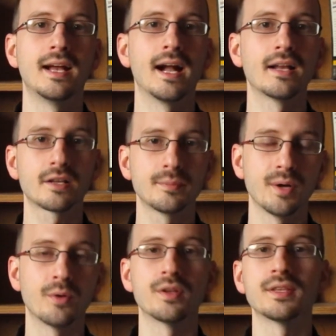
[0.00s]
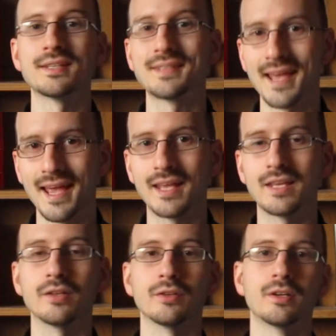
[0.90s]
and a component that's
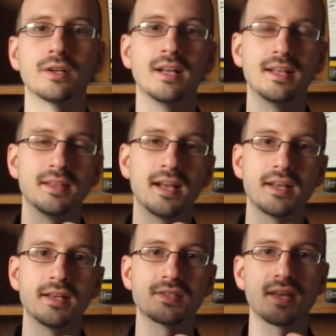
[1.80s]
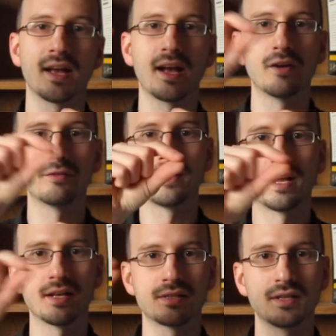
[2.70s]
angular, that is, how
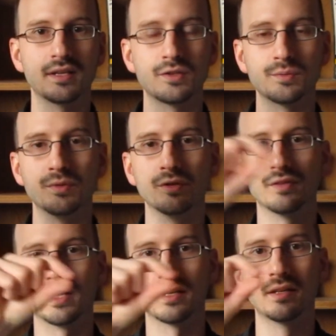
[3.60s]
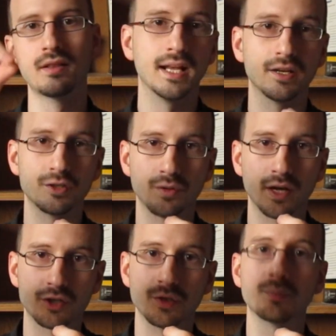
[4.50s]
fast it is moving in a
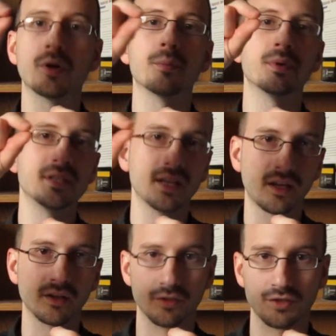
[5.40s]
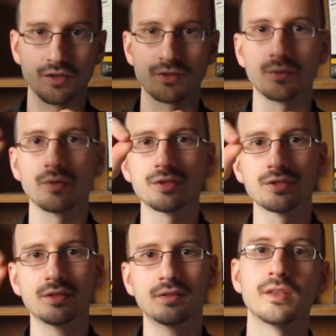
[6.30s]
direction perpendicular to the
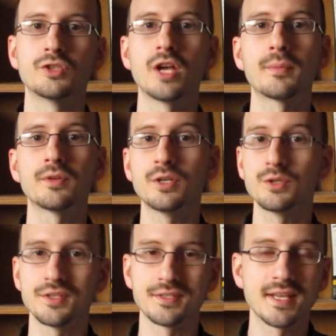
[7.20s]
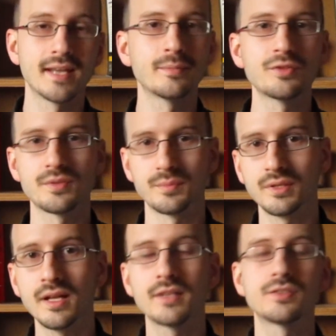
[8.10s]
source. The chapter uses tables and
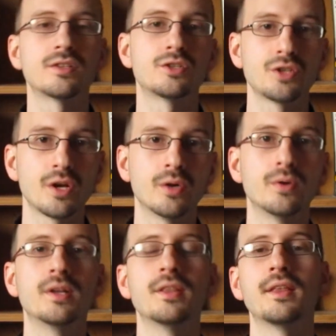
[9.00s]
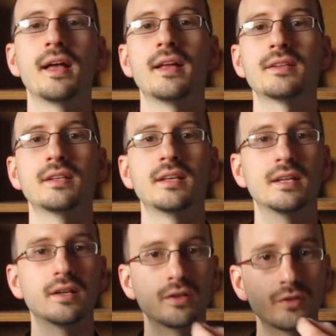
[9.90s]
plots to show that
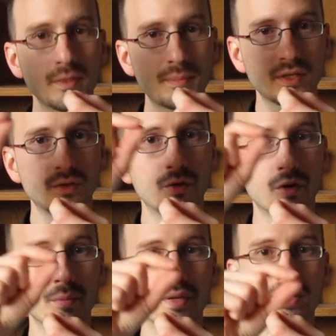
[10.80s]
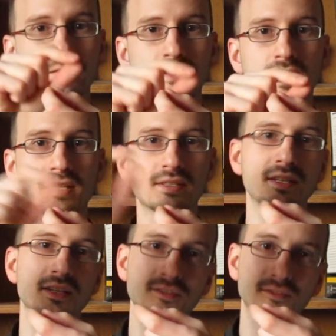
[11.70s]
in an elliptical orbit, the
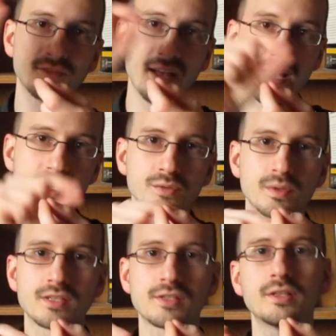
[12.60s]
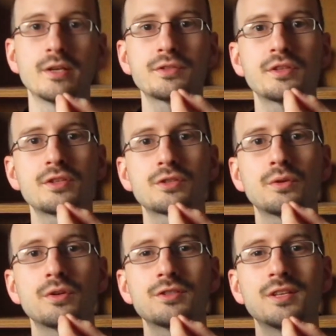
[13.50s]
velocity is fast when it's close to the
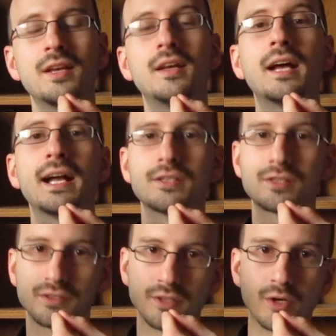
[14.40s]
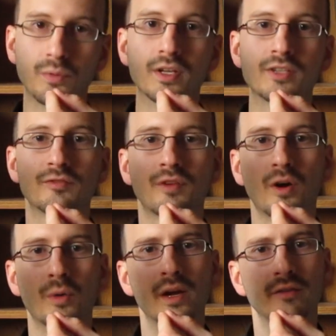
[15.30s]
source and slow when it's
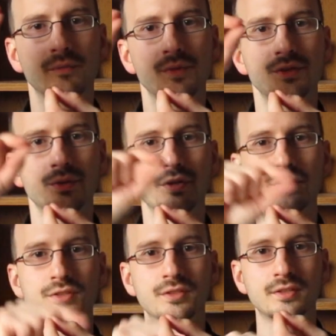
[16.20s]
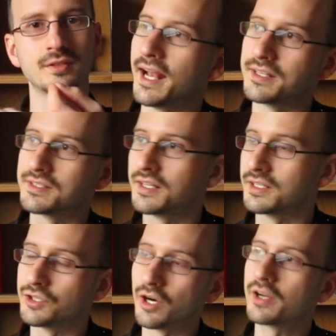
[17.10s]
far away from the source. And it's
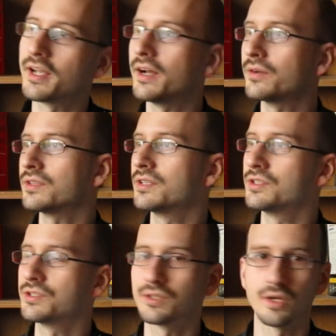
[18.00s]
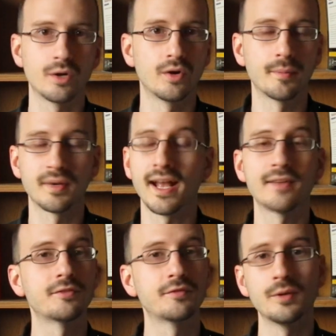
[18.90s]
getting dark out, so I'm gonna
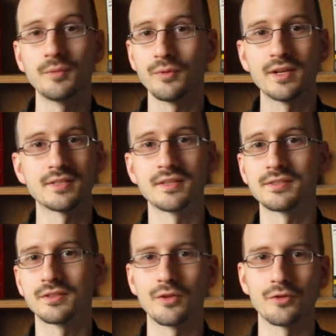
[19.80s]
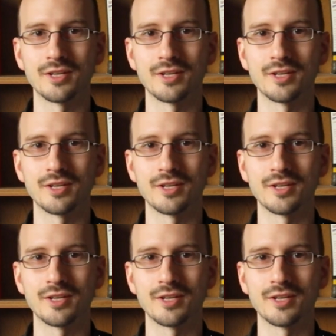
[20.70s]
have to film the rest of this another